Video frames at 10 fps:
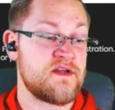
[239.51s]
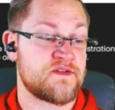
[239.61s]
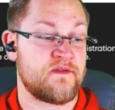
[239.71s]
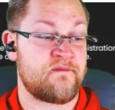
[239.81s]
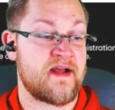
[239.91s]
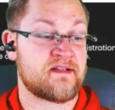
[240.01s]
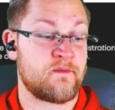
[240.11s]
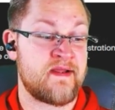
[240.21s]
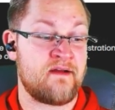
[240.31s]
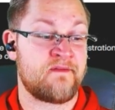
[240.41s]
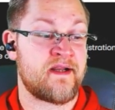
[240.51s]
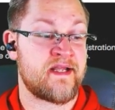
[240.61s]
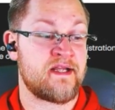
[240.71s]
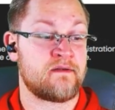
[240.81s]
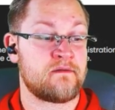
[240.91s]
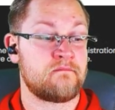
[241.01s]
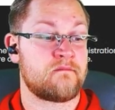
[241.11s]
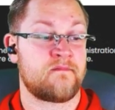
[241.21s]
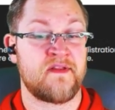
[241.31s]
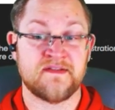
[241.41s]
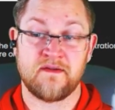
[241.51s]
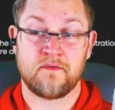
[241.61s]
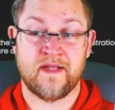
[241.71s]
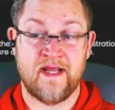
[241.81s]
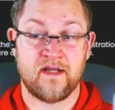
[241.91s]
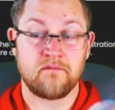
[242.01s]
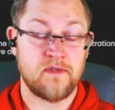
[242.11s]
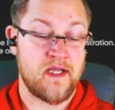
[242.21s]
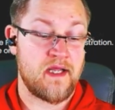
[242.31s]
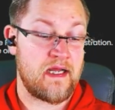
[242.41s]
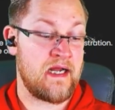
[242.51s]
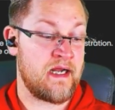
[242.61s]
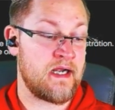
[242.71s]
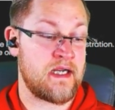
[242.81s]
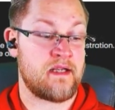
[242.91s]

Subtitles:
So the fact that we have that in this little can uh,